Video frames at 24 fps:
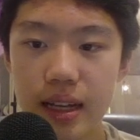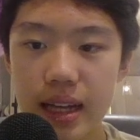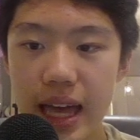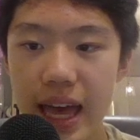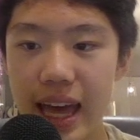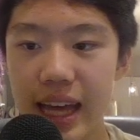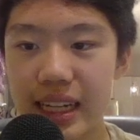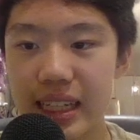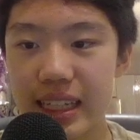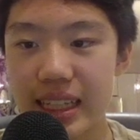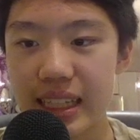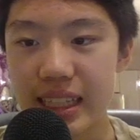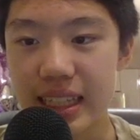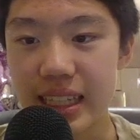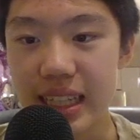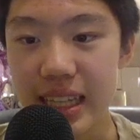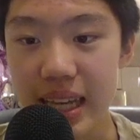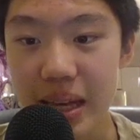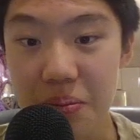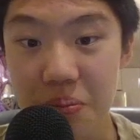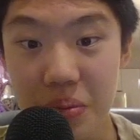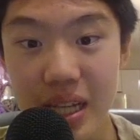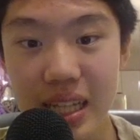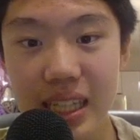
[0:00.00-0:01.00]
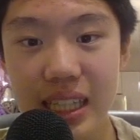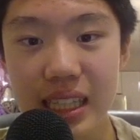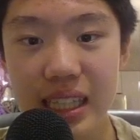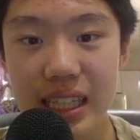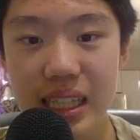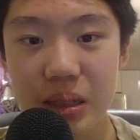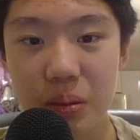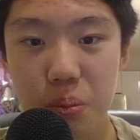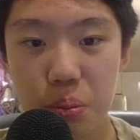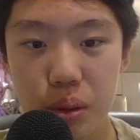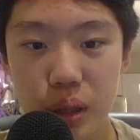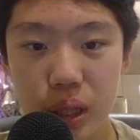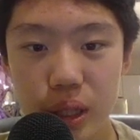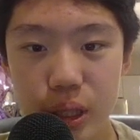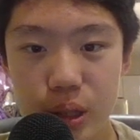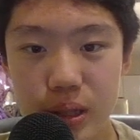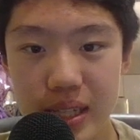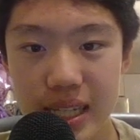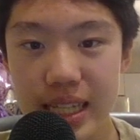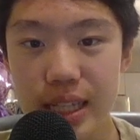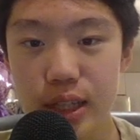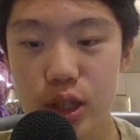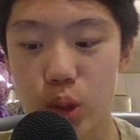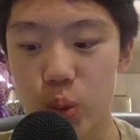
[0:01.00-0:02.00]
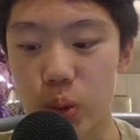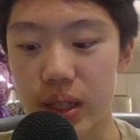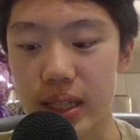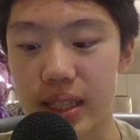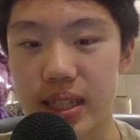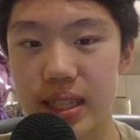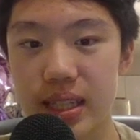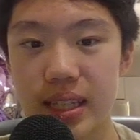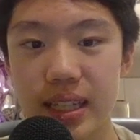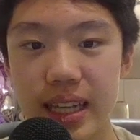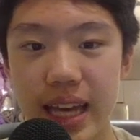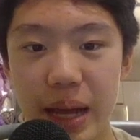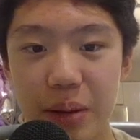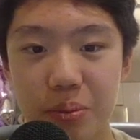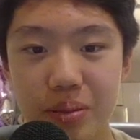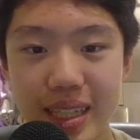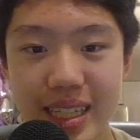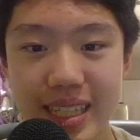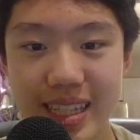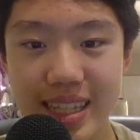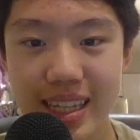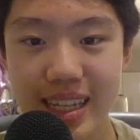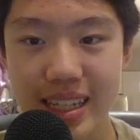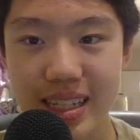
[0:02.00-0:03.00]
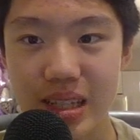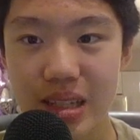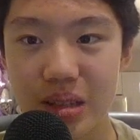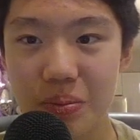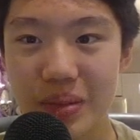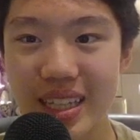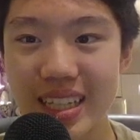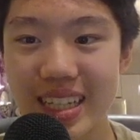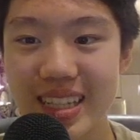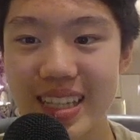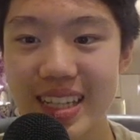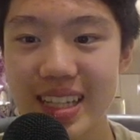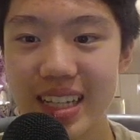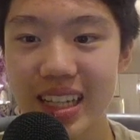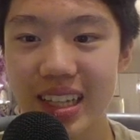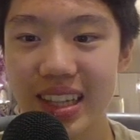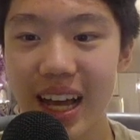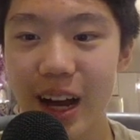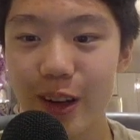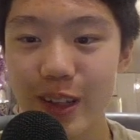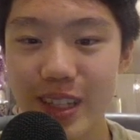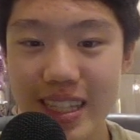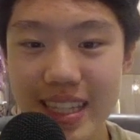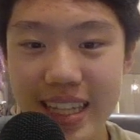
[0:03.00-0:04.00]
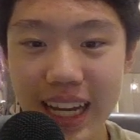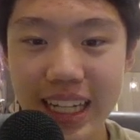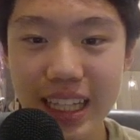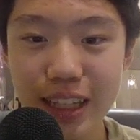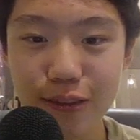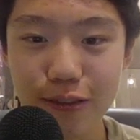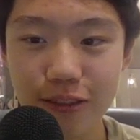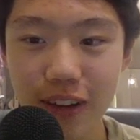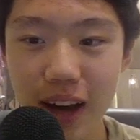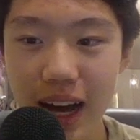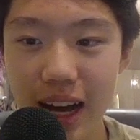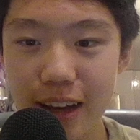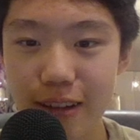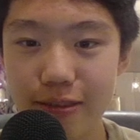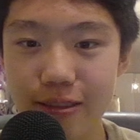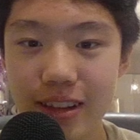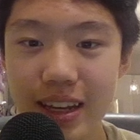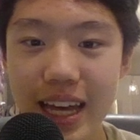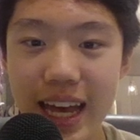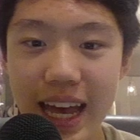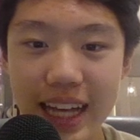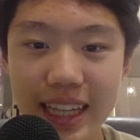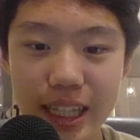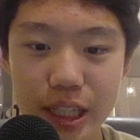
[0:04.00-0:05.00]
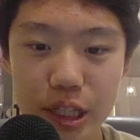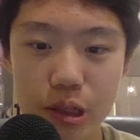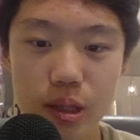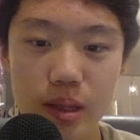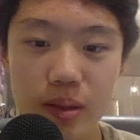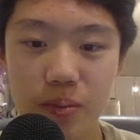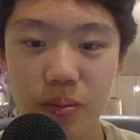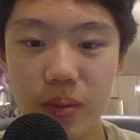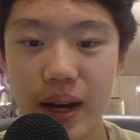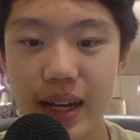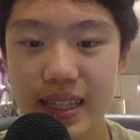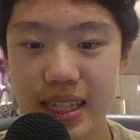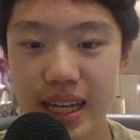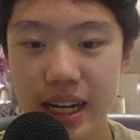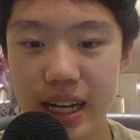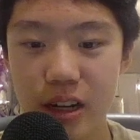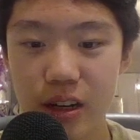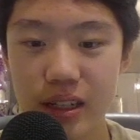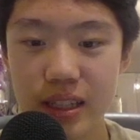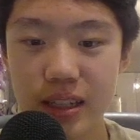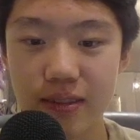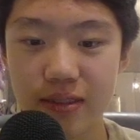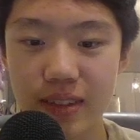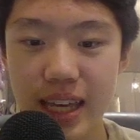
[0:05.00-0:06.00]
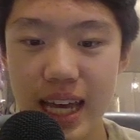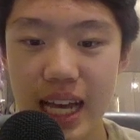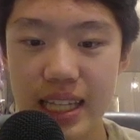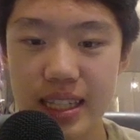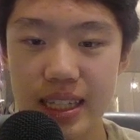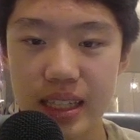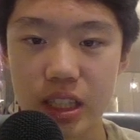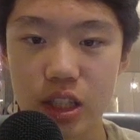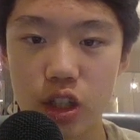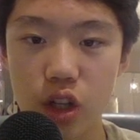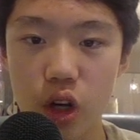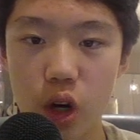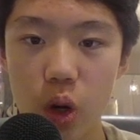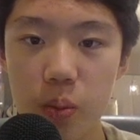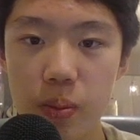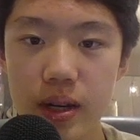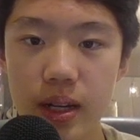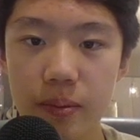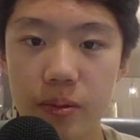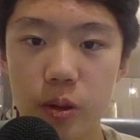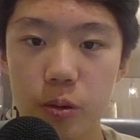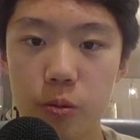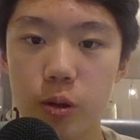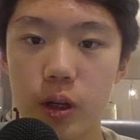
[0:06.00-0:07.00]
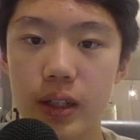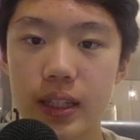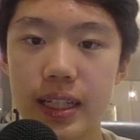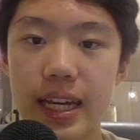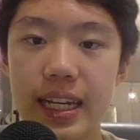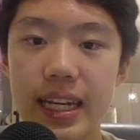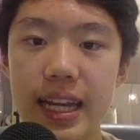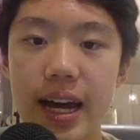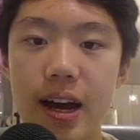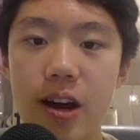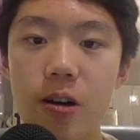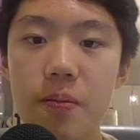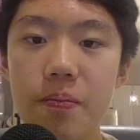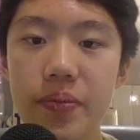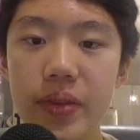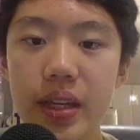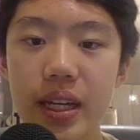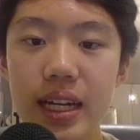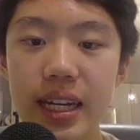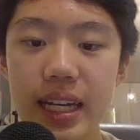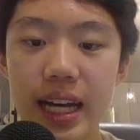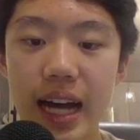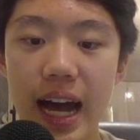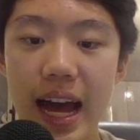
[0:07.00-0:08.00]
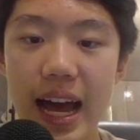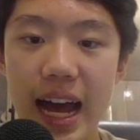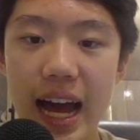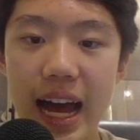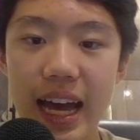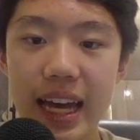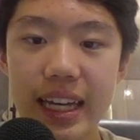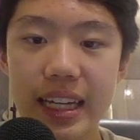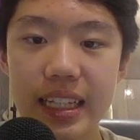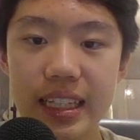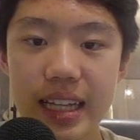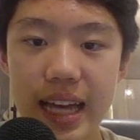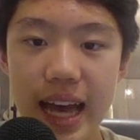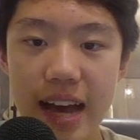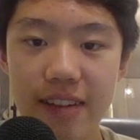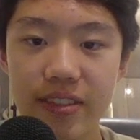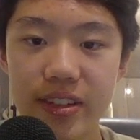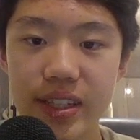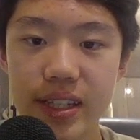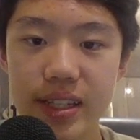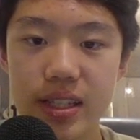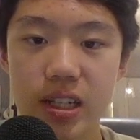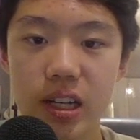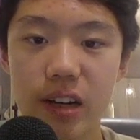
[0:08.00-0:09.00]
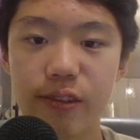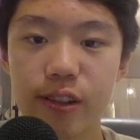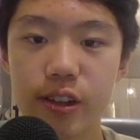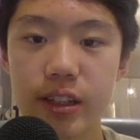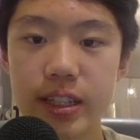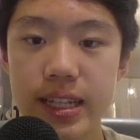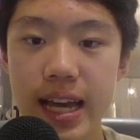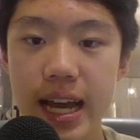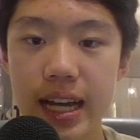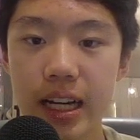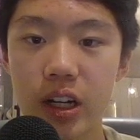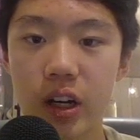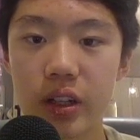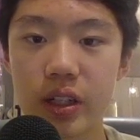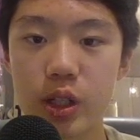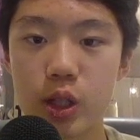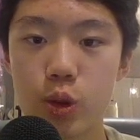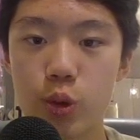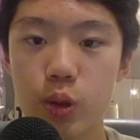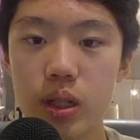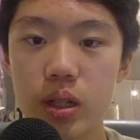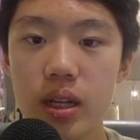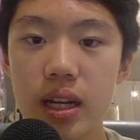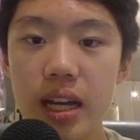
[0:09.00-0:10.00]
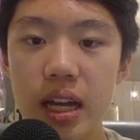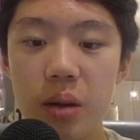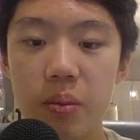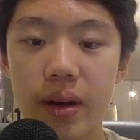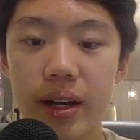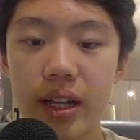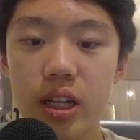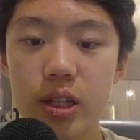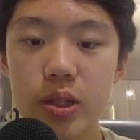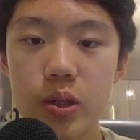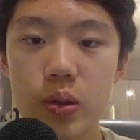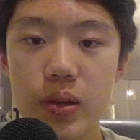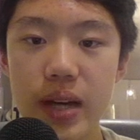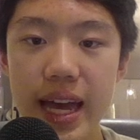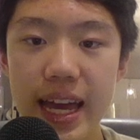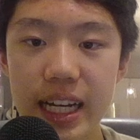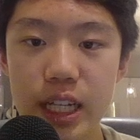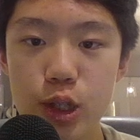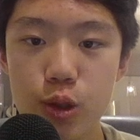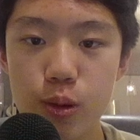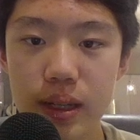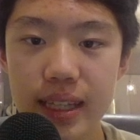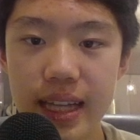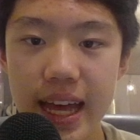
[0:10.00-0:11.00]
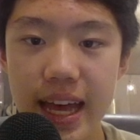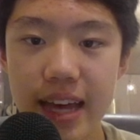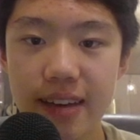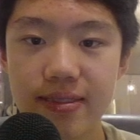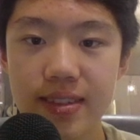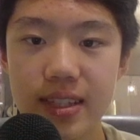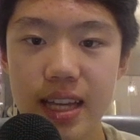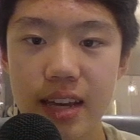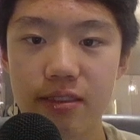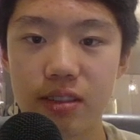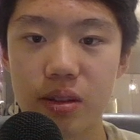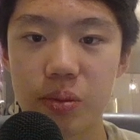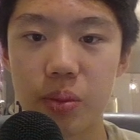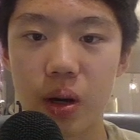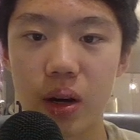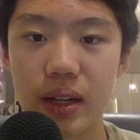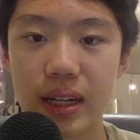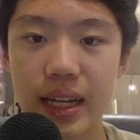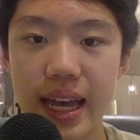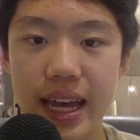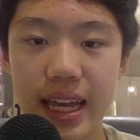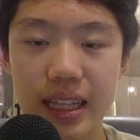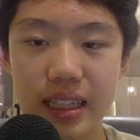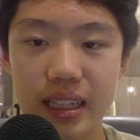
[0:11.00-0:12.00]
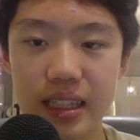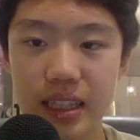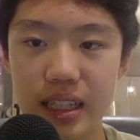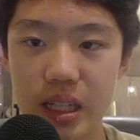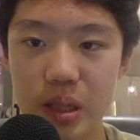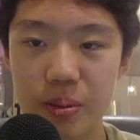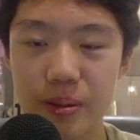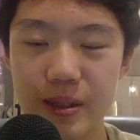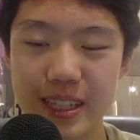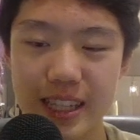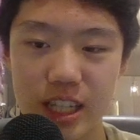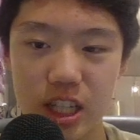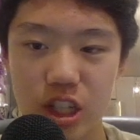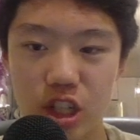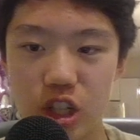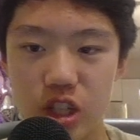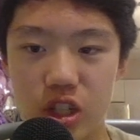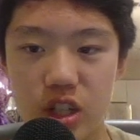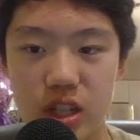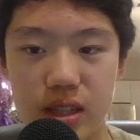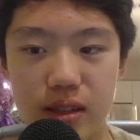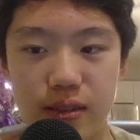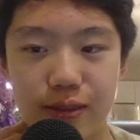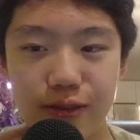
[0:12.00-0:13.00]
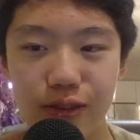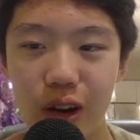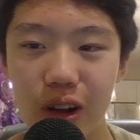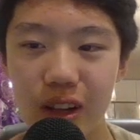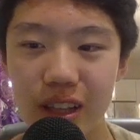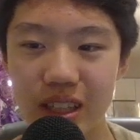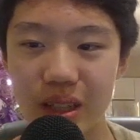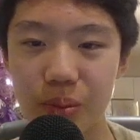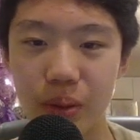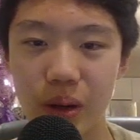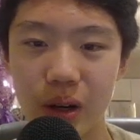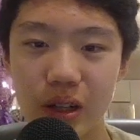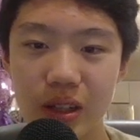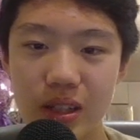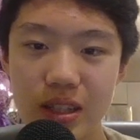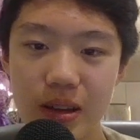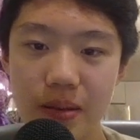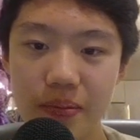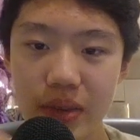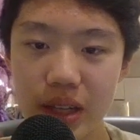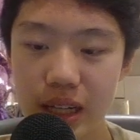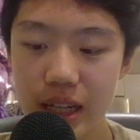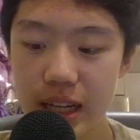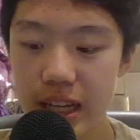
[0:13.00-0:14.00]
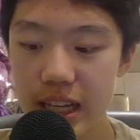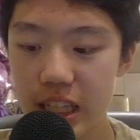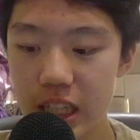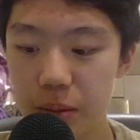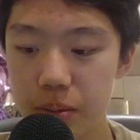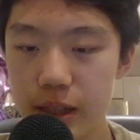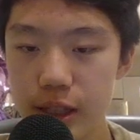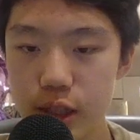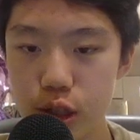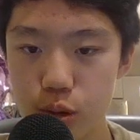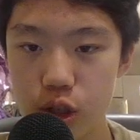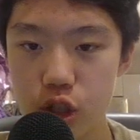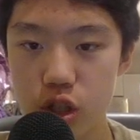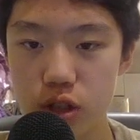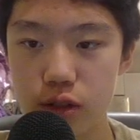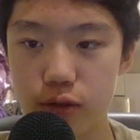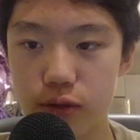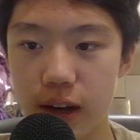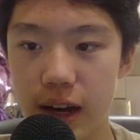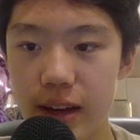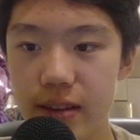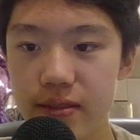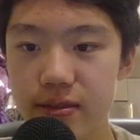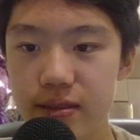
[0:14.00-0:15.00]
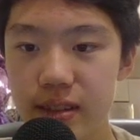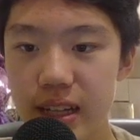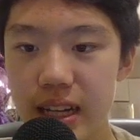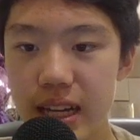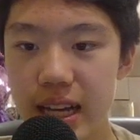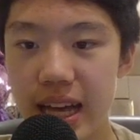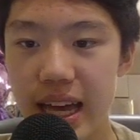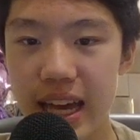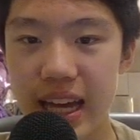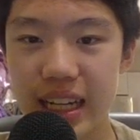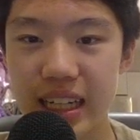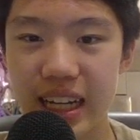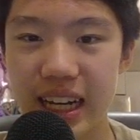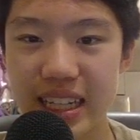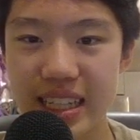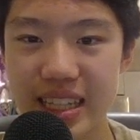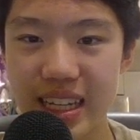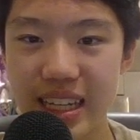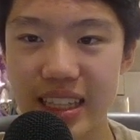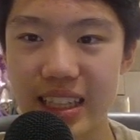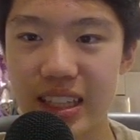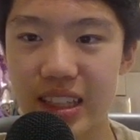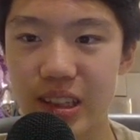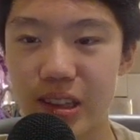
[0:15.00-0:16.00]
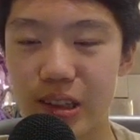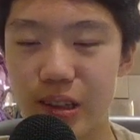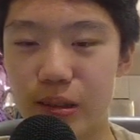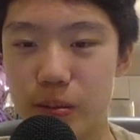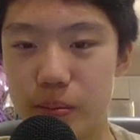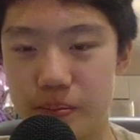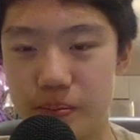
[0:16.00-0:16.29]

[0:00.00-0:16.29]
And he immediately blunders into it and plays this because this allows knight e5, and this is my entire idea of castling, to open up the rook. And now I have a discovered attack on his queen, but I also x-ray the f7 pawn, and his position is just falling apart. He plays queen g5, and I take here.